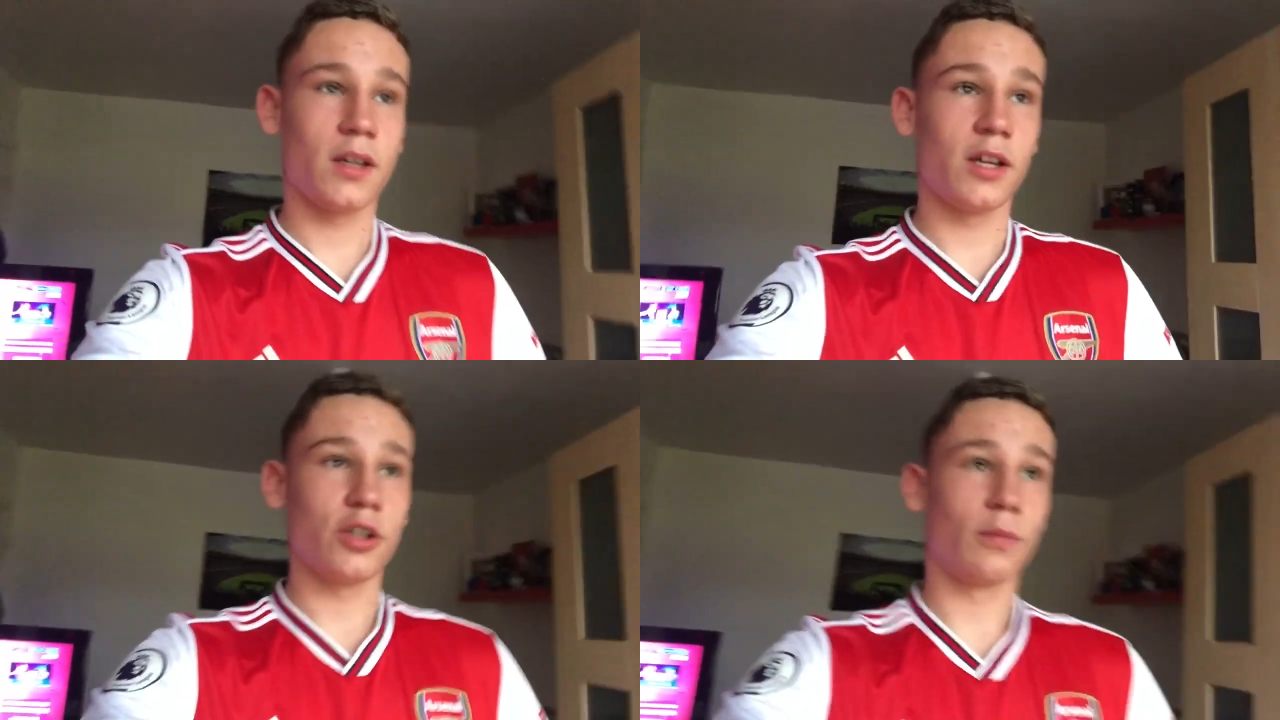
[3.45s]

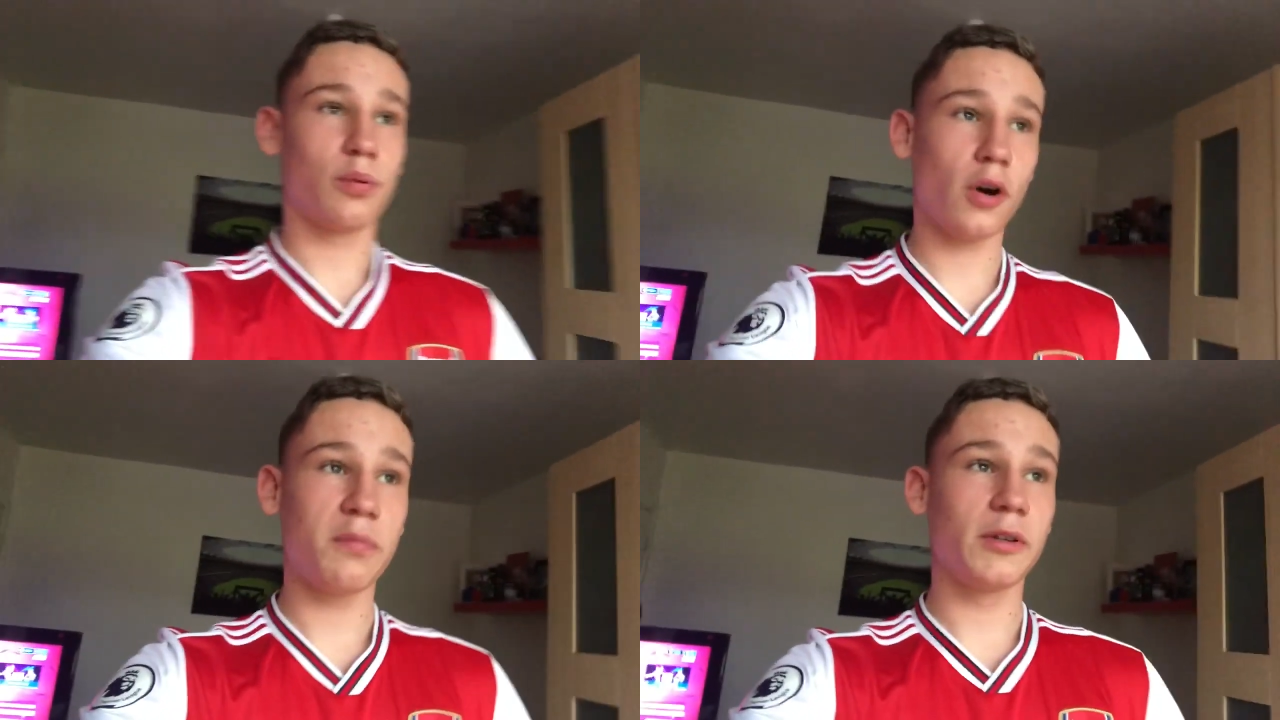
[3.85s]
You're
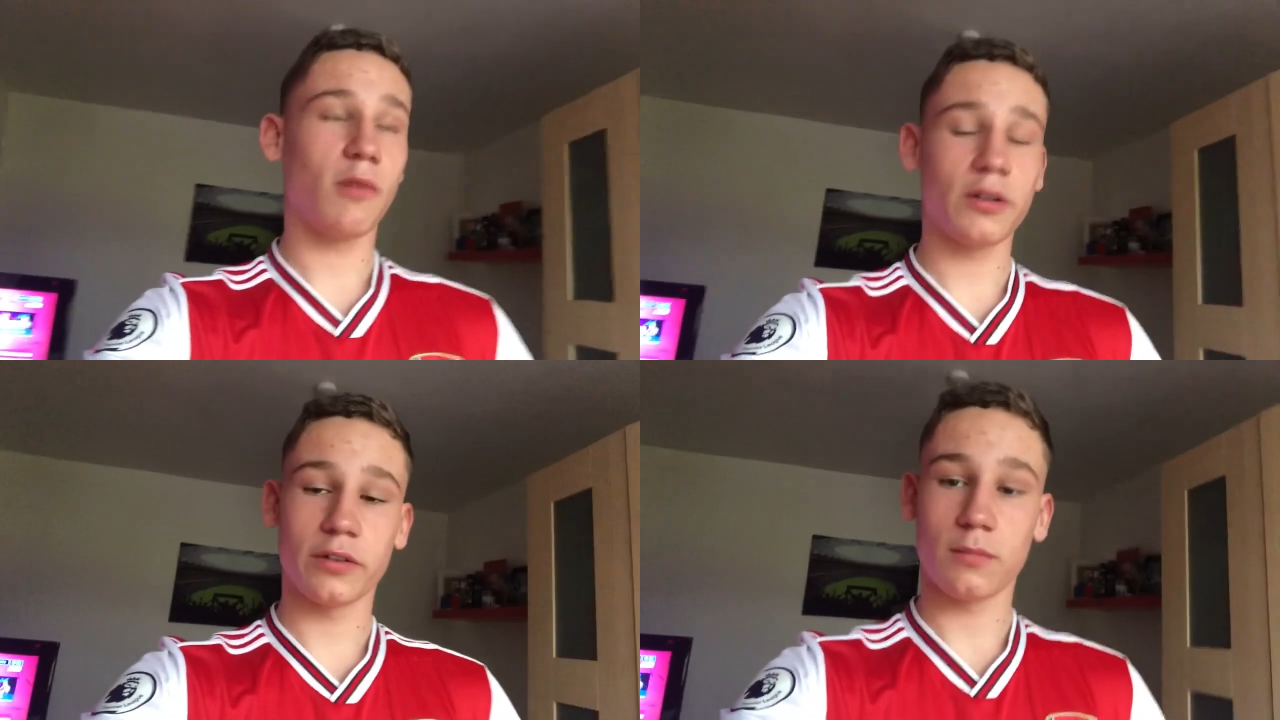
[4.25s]
probably
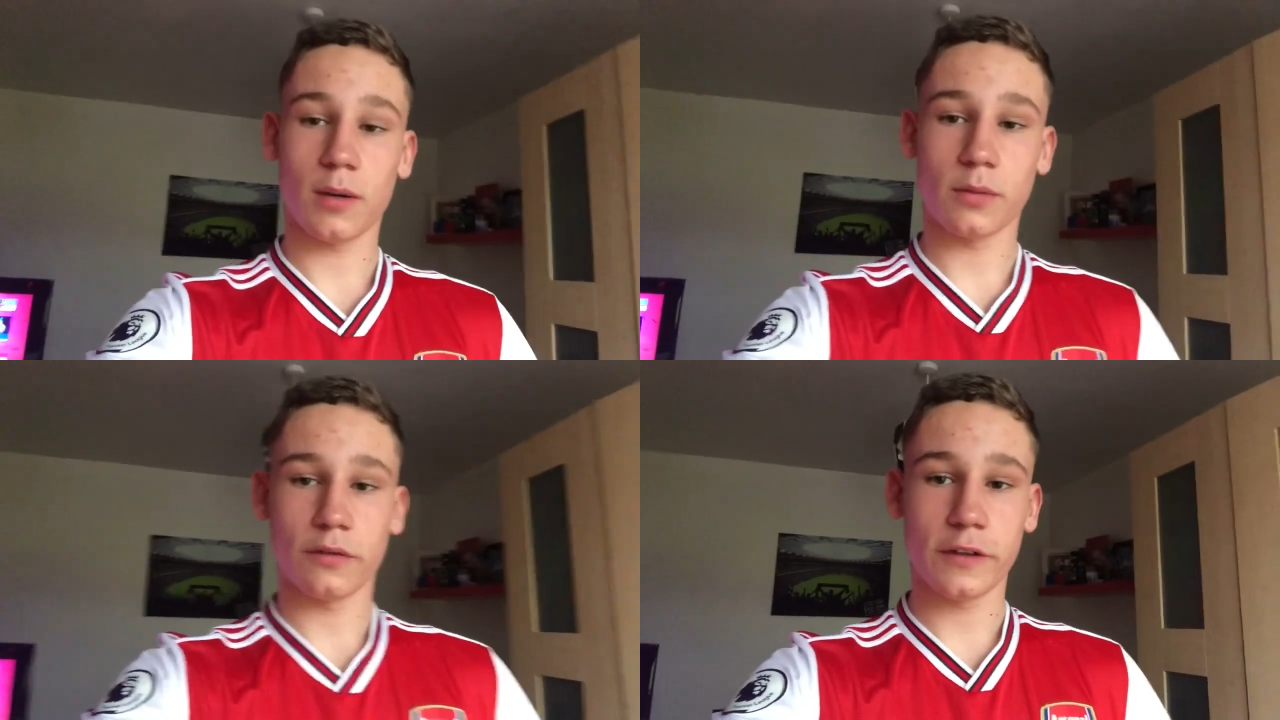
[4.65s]
wondering why
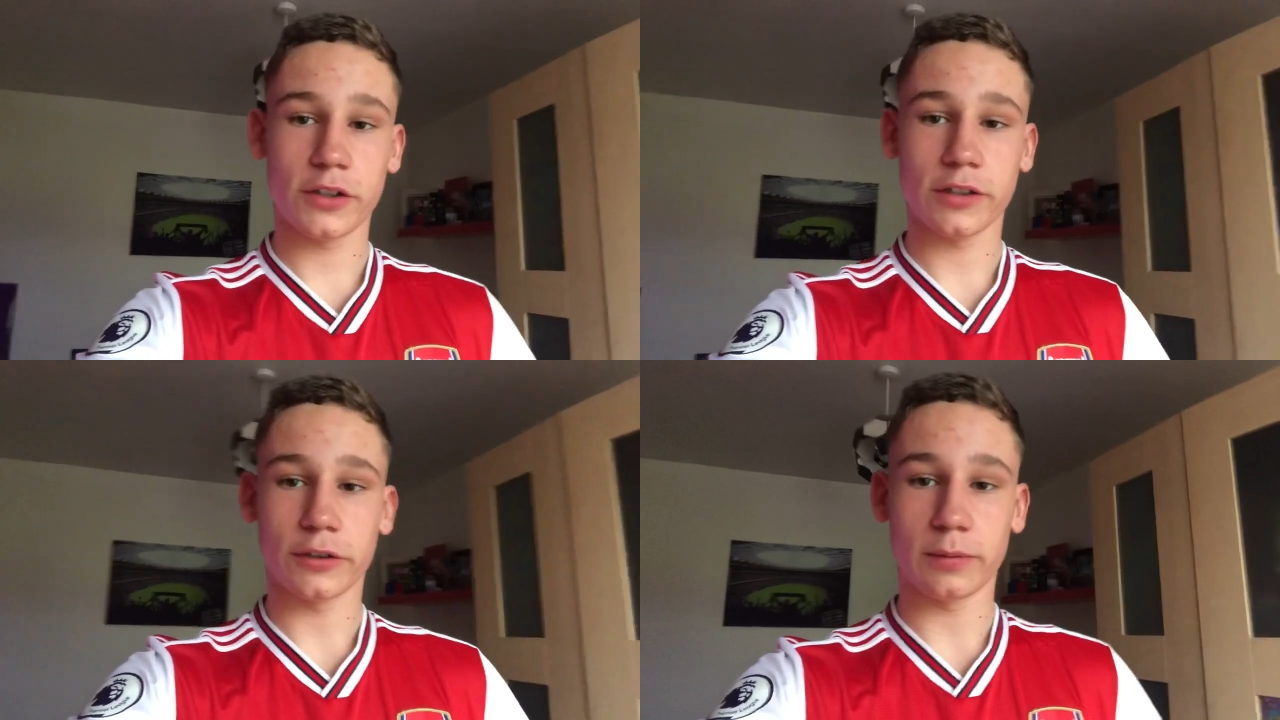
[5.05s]
I'm not
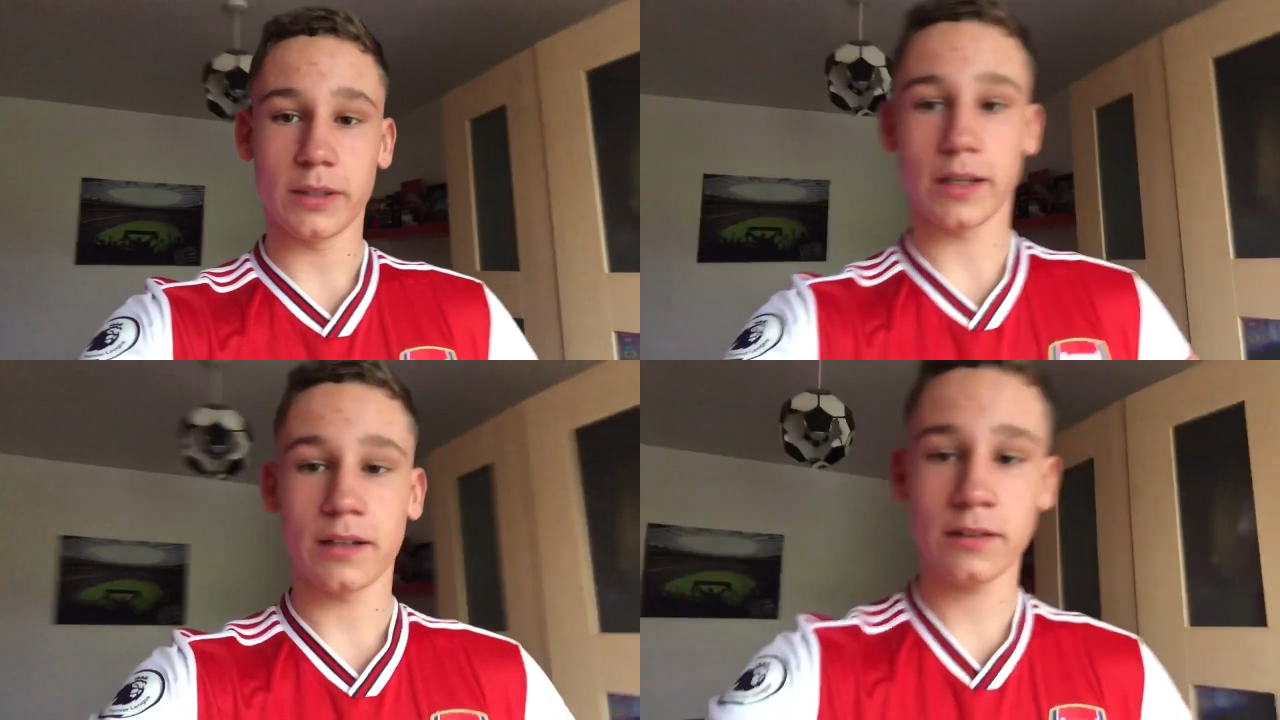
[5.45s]
fishing this
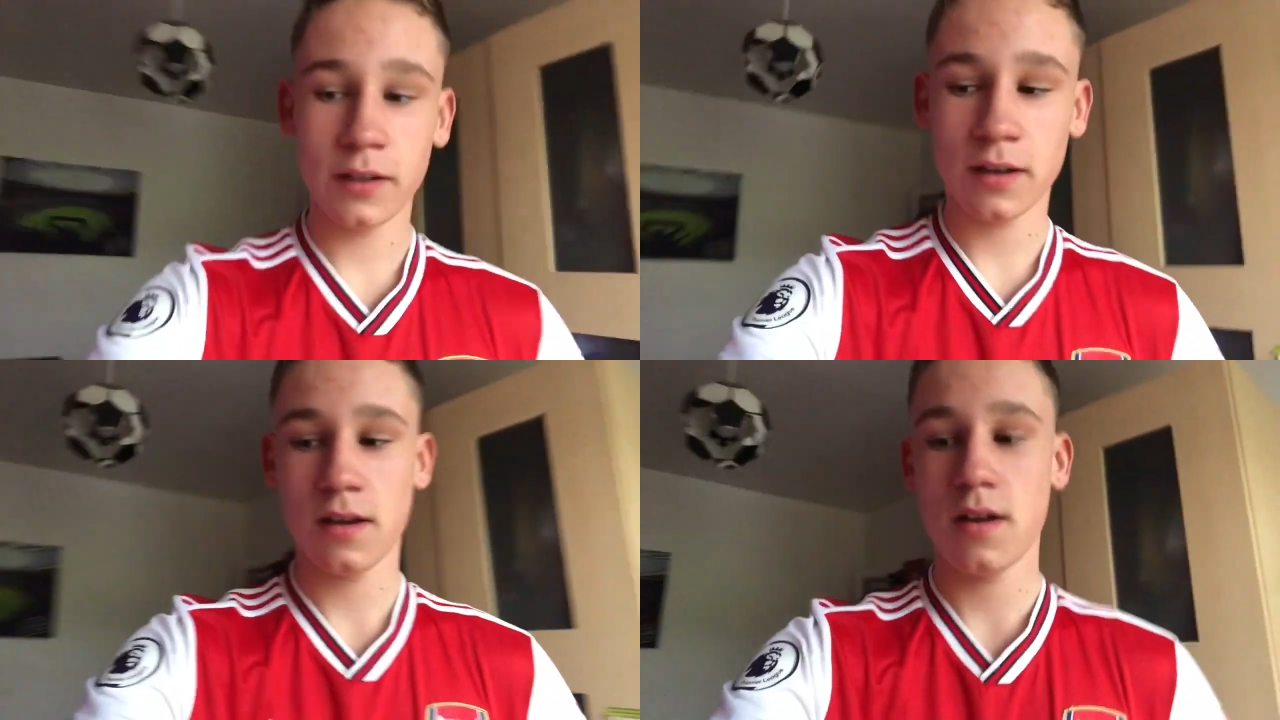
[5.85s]
weekend,
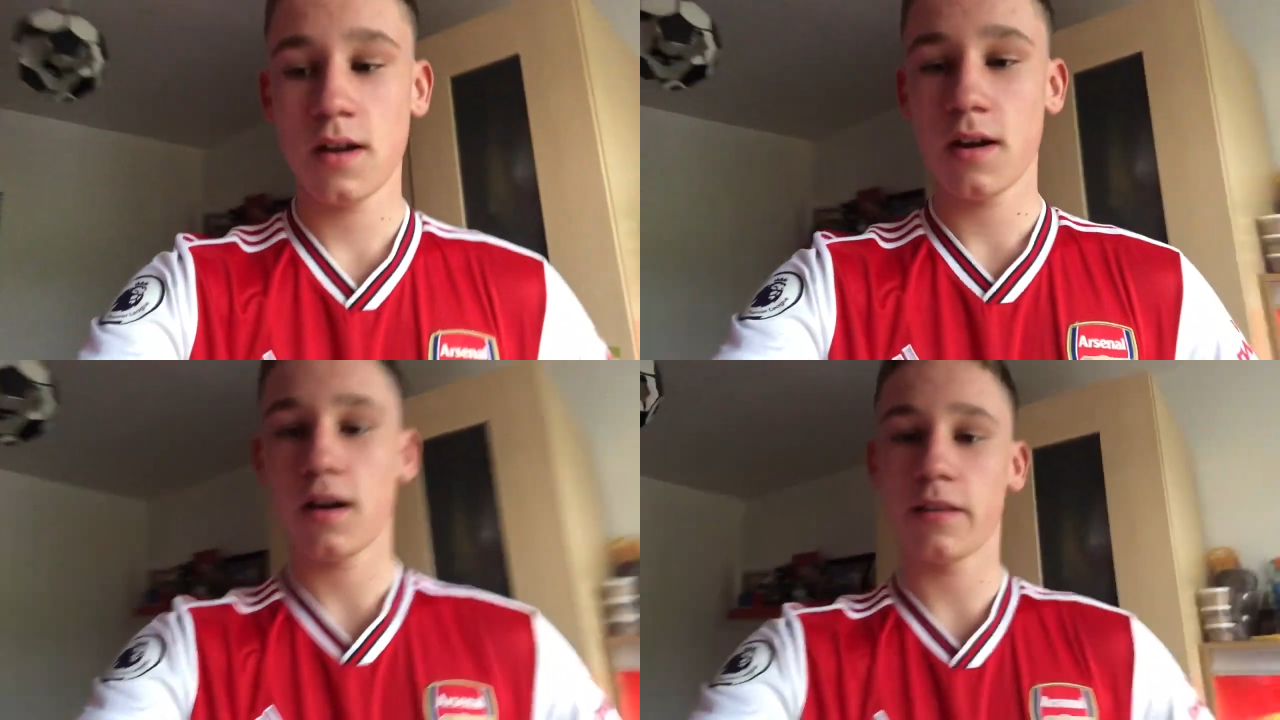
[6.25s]

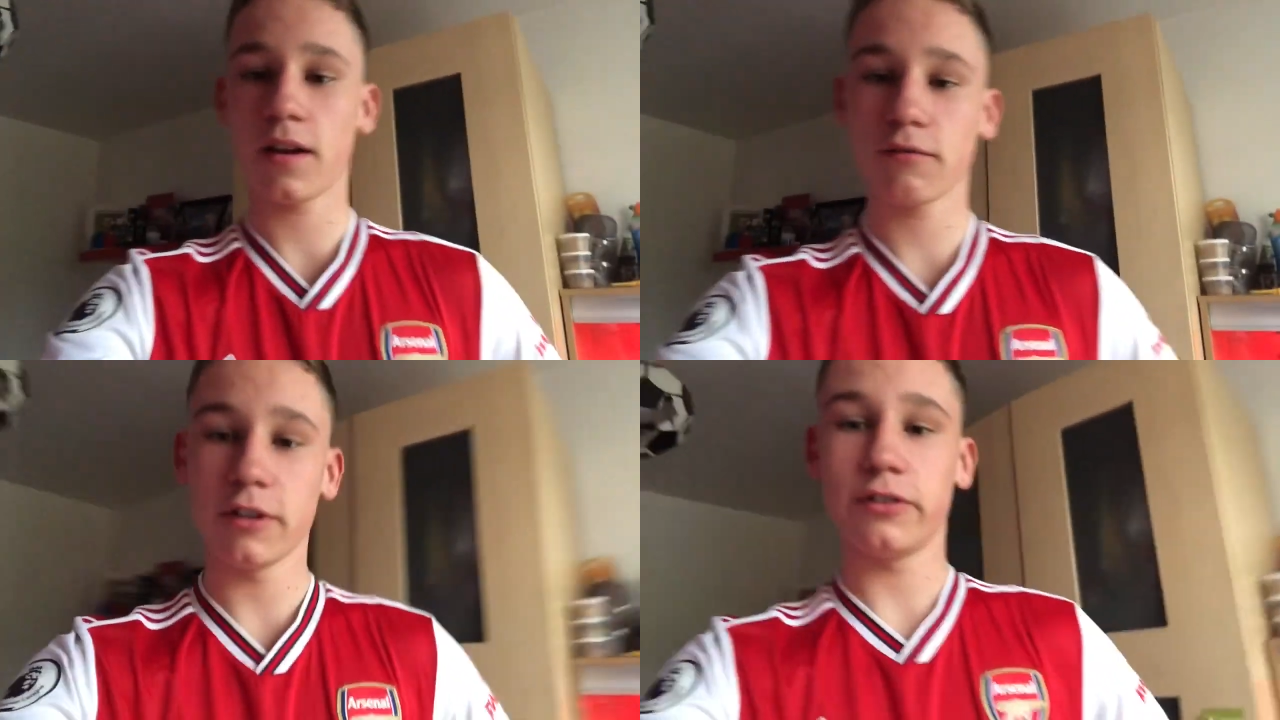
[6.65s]
and
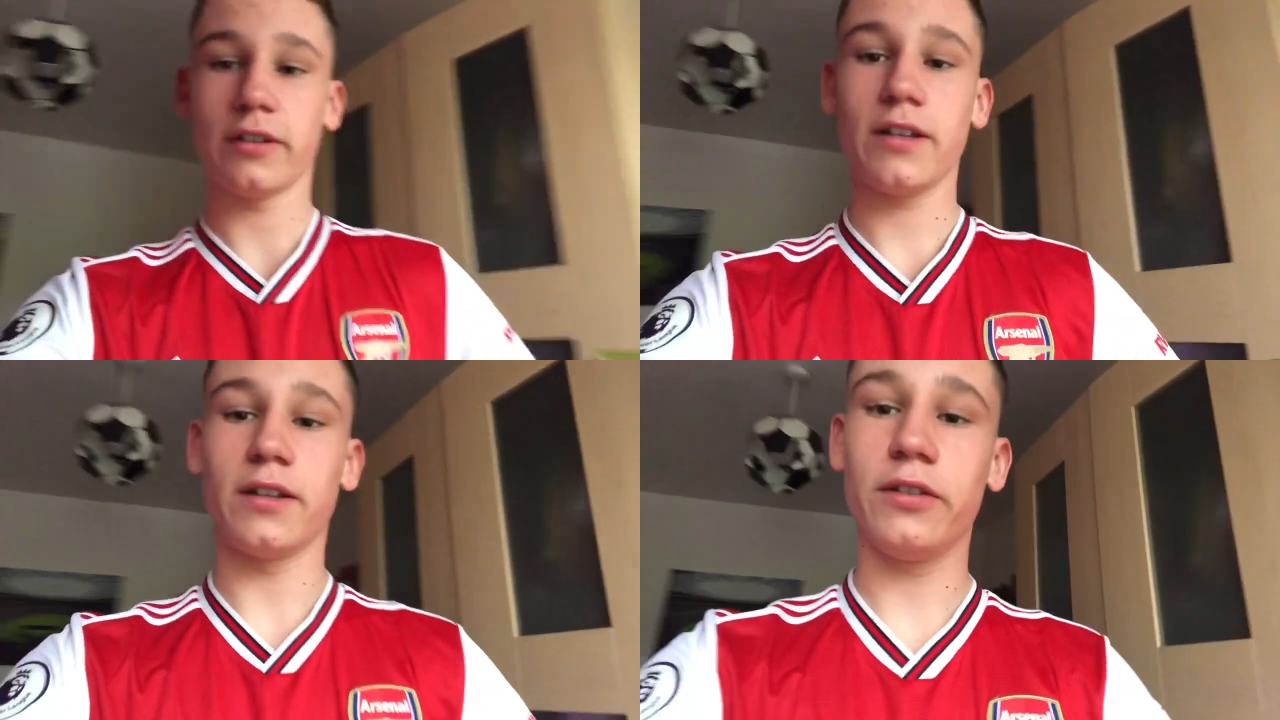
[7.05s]
that reason
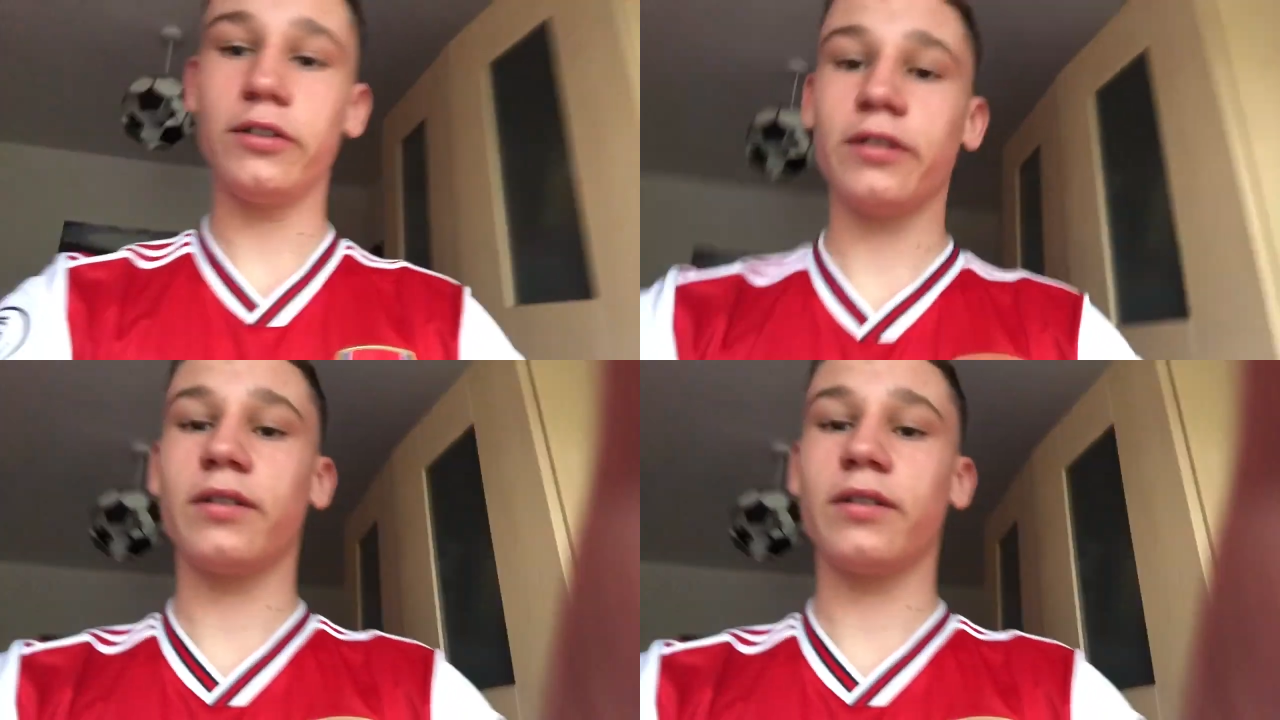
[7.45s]
is